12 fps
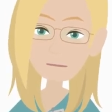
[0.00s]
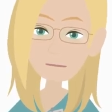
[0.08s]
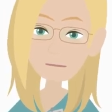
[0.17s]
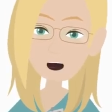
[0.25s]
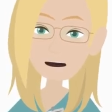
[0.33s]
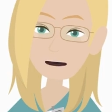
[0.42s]

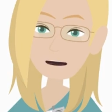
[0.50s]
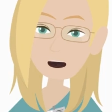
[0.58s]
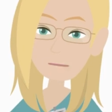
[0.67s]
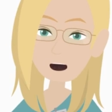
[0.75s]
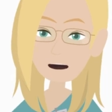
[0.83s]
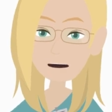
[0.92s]
CAN
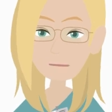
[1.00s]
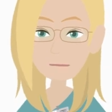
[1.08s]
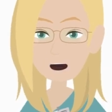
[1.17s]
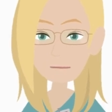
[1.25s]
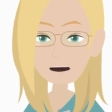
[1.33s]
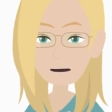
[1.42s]
APS
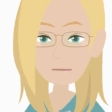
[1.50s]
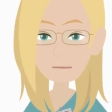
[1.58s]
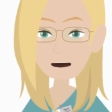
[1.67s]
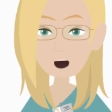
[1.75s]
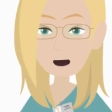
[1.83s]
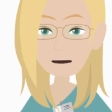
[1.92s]

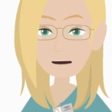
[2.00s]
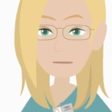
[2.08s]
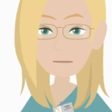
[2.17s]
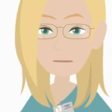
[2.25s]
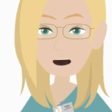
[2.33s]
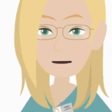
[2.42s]
FX uses
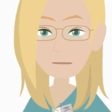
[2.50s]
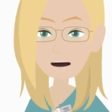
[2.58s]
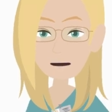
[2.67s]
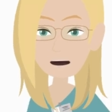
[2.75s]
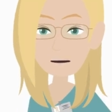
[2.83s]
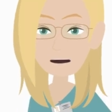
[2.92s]
the sensor
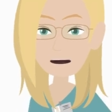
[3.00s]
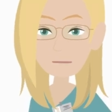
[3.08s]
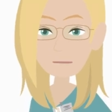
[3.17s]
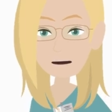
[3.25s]
readings